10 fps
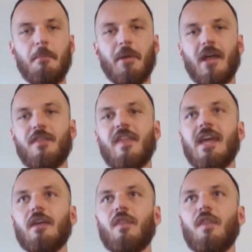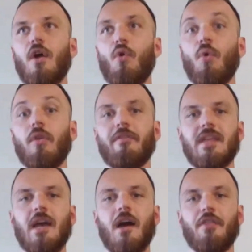But I think that all of
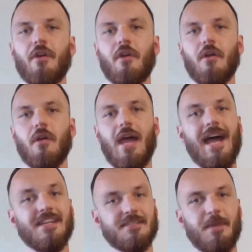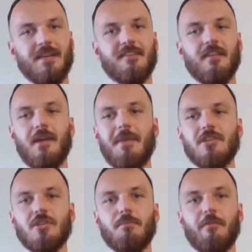the other aspects that I
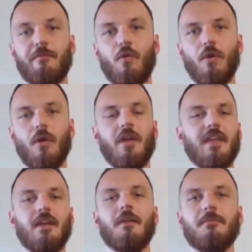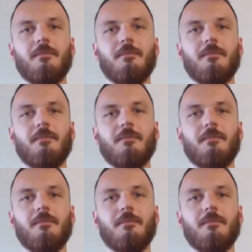mentioned before, I think,